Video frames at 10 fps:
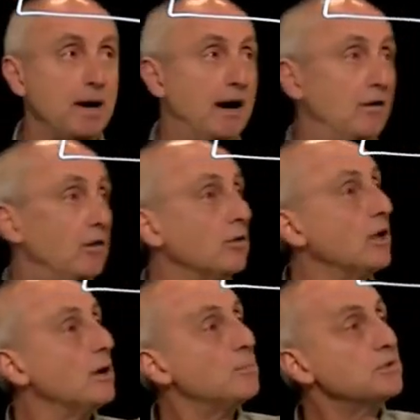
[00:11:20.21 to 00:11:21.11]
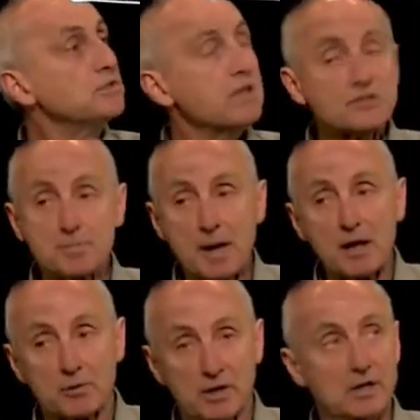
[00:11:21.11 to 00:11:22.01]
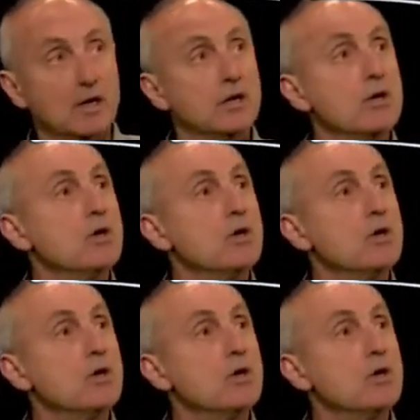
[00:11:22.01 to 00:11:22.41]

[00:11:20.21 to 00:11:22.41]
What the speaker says: in parallel, but this has a battery.